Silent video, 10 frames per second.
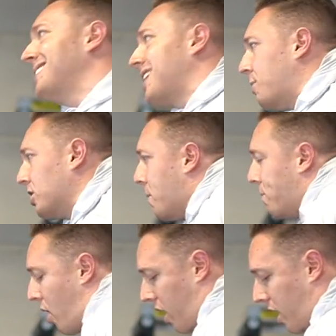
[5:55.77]
this up on the
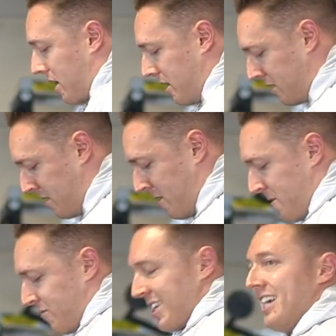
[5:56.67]
bar
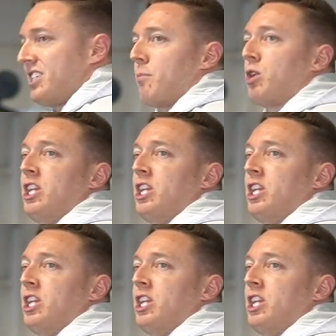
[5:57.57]
is I'm